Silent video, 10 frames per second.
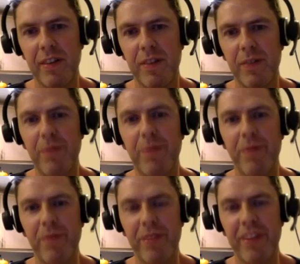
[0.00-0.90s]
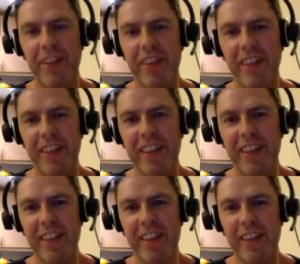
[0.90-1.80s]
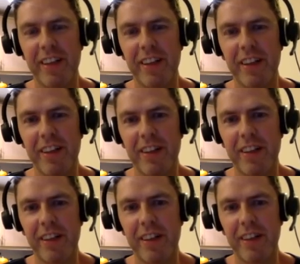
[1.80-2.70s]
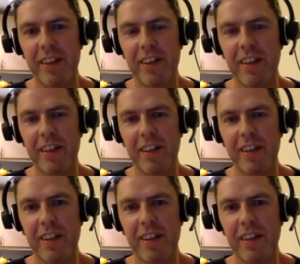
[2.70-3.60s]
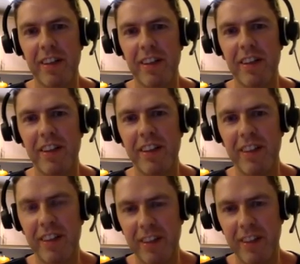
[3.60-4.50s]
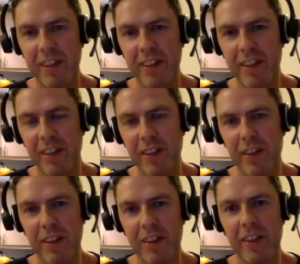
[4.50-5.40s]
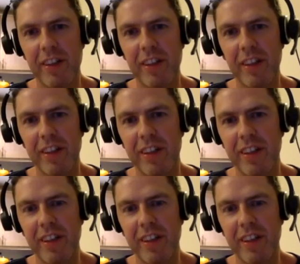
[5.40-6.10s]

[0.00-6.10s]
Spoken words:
(not speaking)